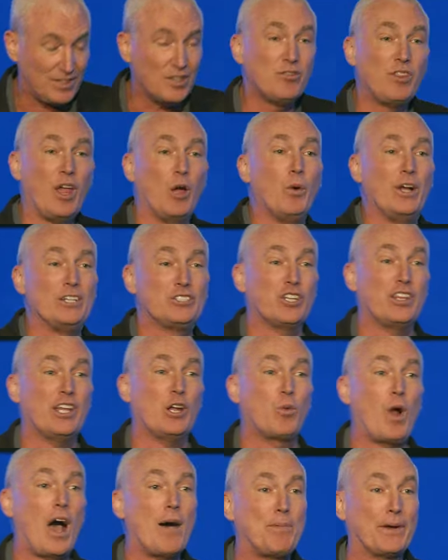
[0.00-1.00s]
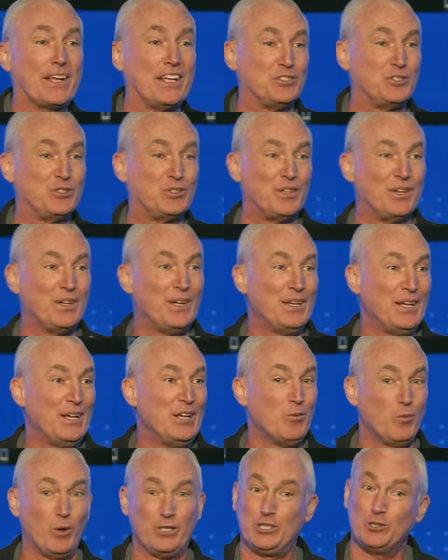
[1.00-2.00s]
they went to the Areopagus,
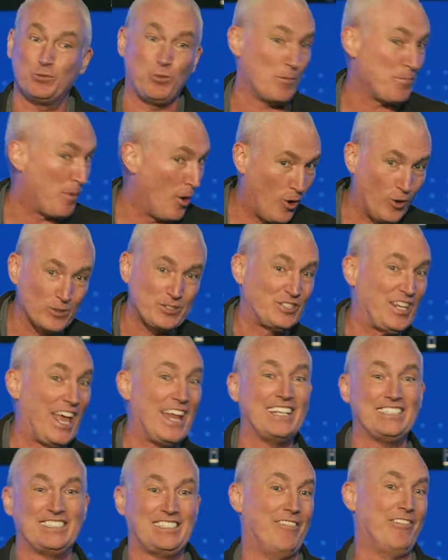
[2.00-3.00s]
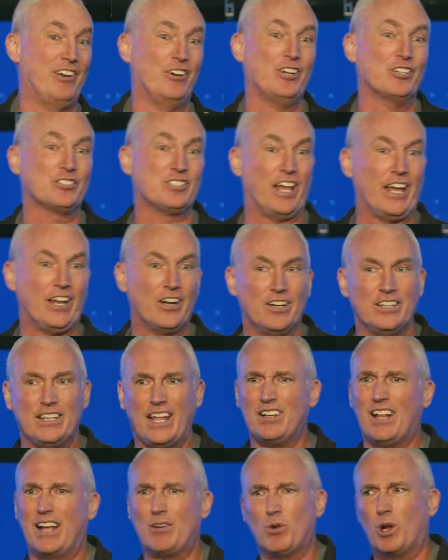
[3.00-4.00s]
which is where Paul's standing 700 years later, and
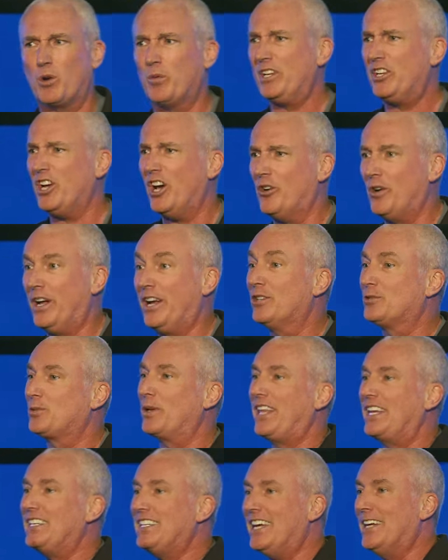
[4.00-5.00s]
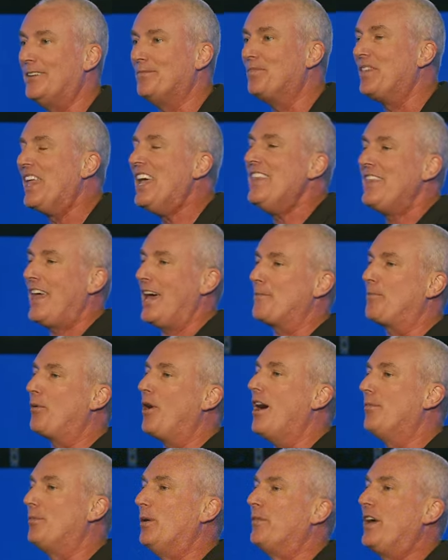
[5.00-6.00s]
they're like, What do we do? And here's what they did they had a
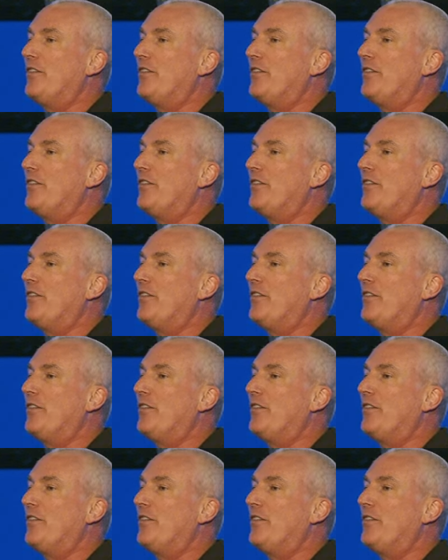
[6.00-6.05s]
problem.